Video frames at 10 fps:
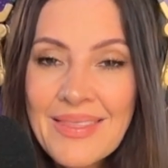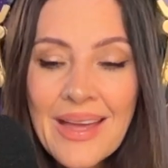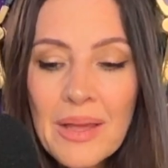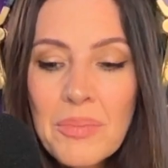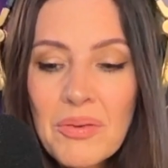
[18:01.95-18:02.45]
And
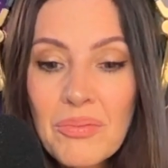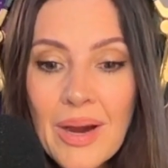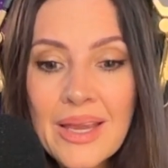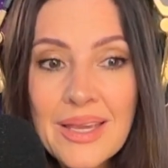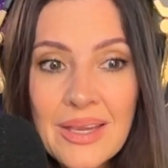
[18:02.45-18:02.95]
that can be
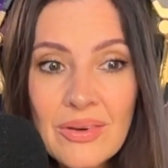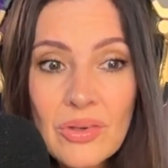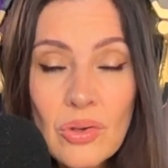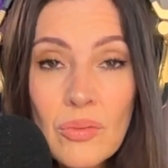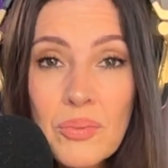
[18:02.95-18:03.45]
right here.
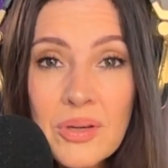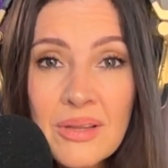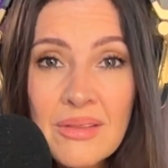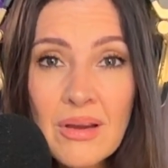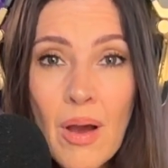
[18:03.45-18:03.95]
You could put
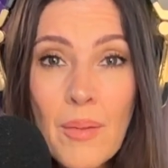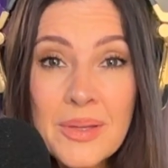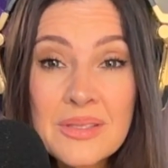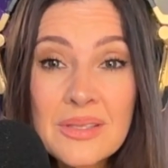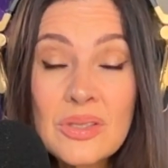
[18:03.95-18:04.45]
it in the comments.